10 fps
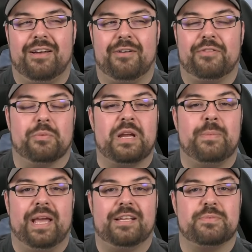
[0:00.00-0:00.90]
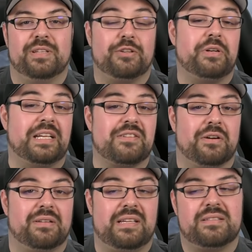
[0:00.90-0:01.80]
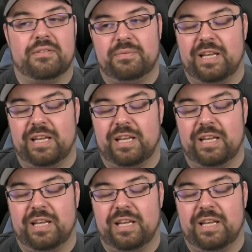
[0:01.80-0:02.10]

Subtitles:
of the remakes, but the critics aren't, at least.